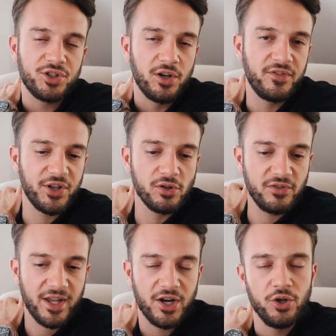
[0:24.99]
So for those of
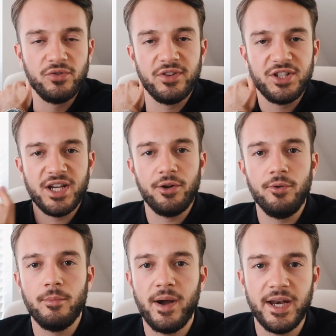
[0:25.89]
you that are new to the
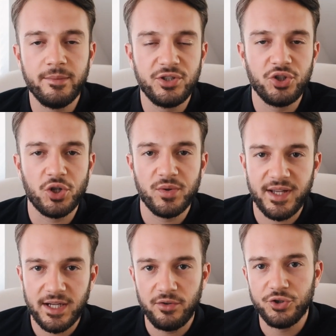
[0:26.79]
channel, my name is Joshua
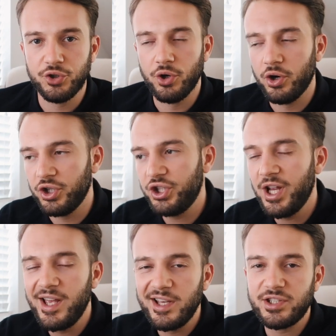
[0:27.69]
Daniel George,
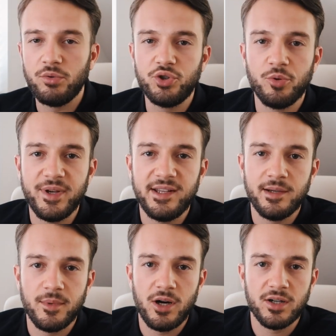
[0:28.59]
social media
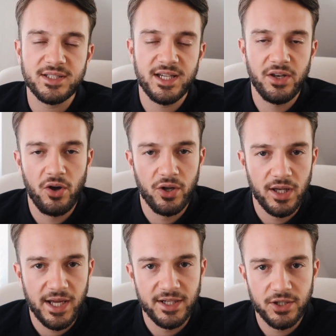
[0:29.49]
marketer and
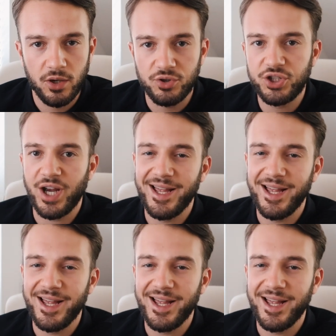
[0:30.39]
online coach.